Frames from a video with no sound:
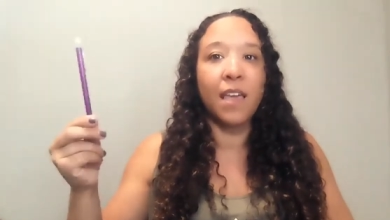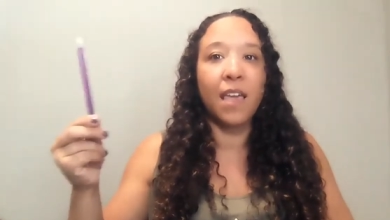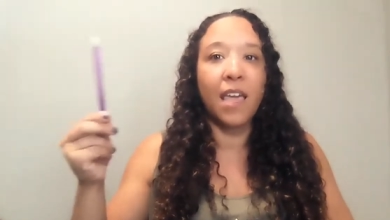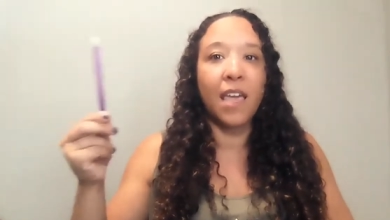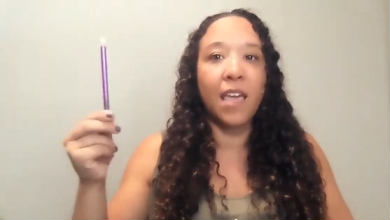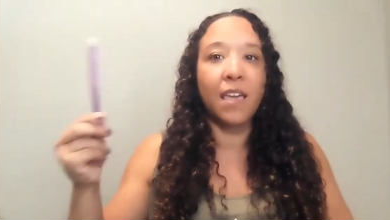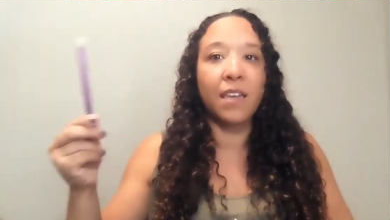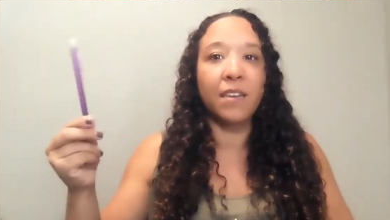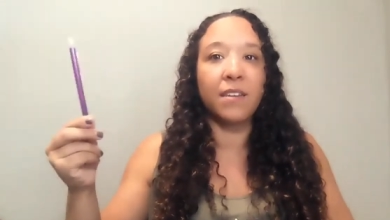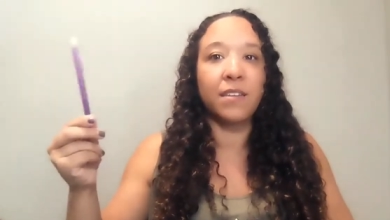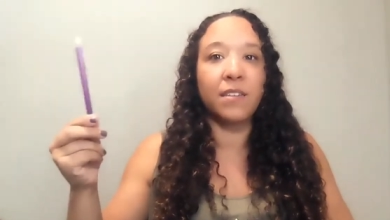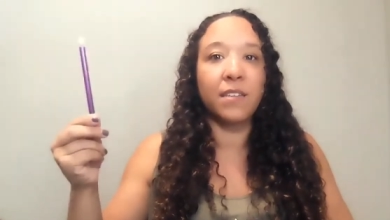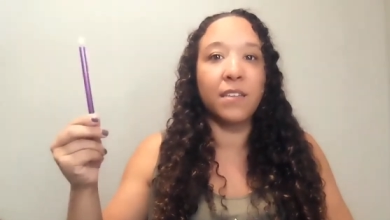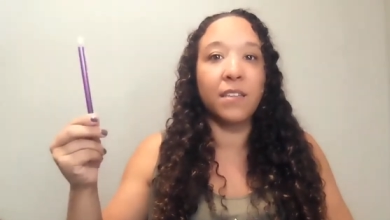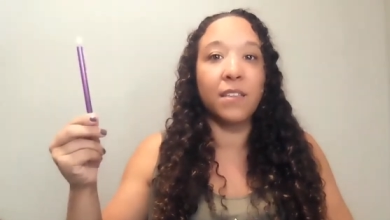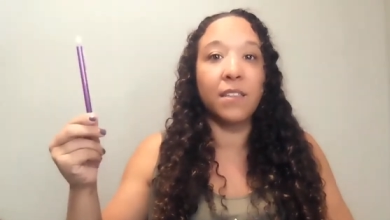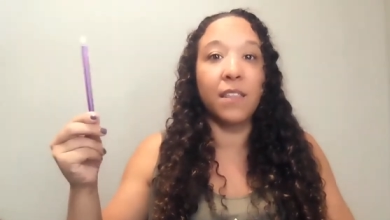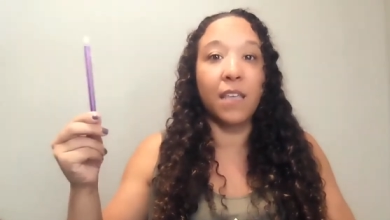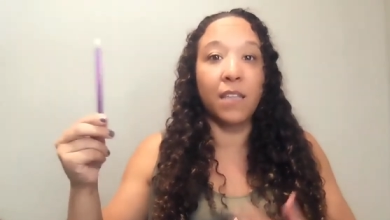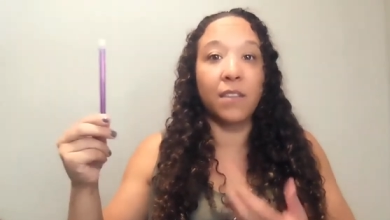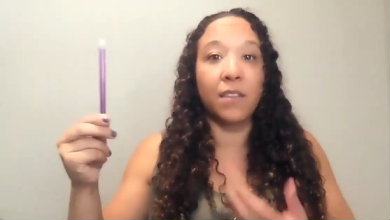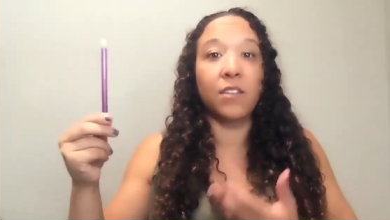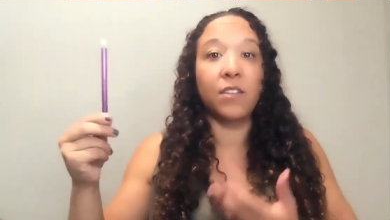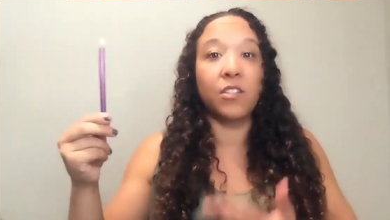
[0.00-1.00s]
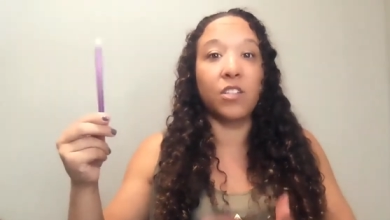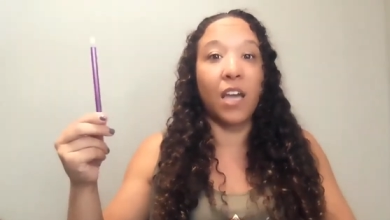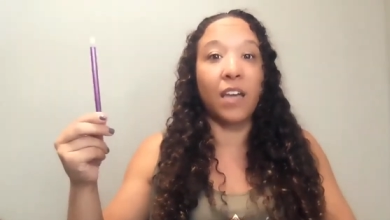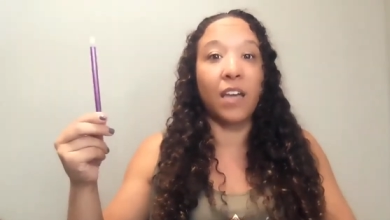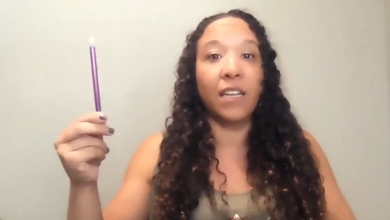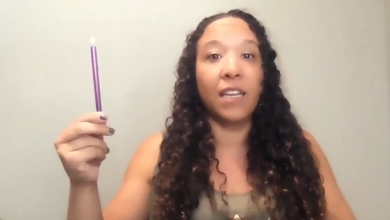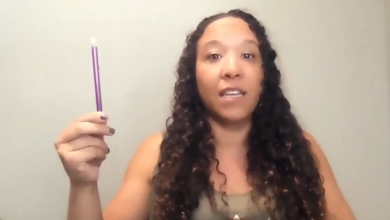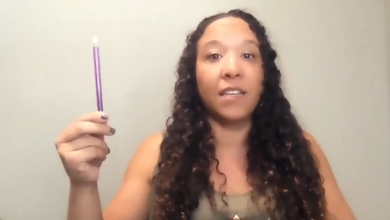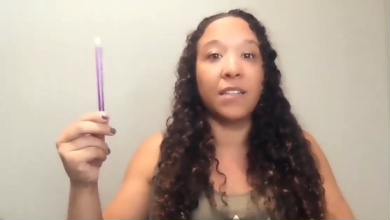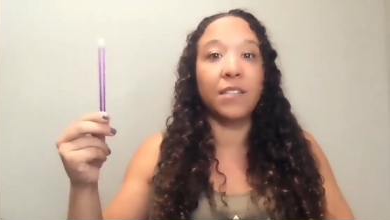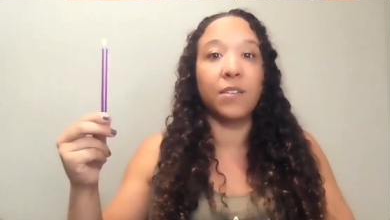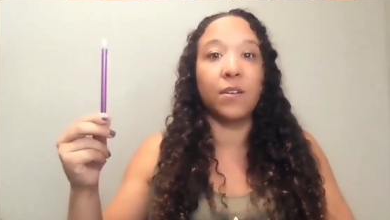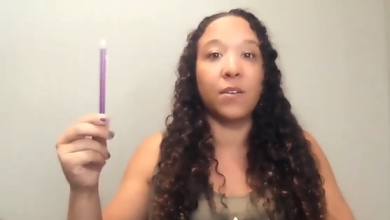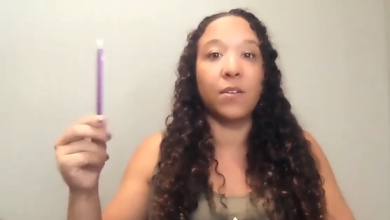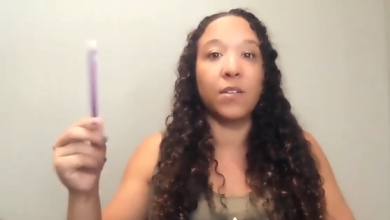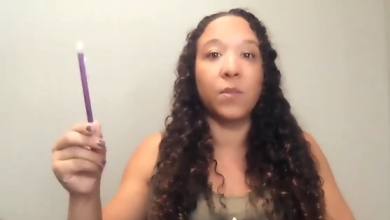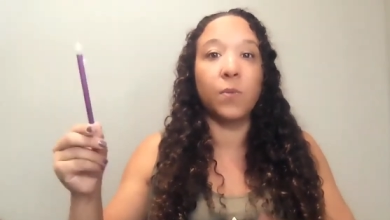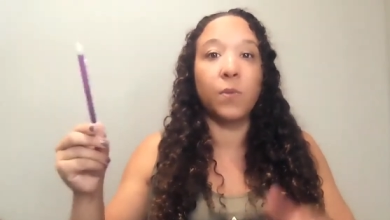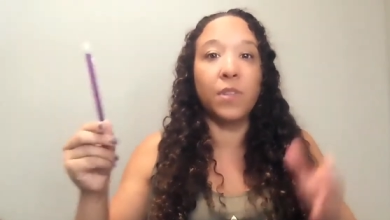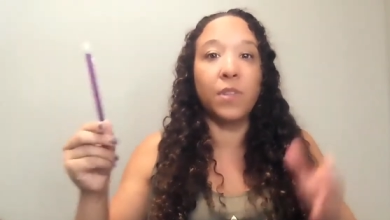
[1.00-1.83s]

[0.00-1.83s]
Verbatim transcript: And then the child answers.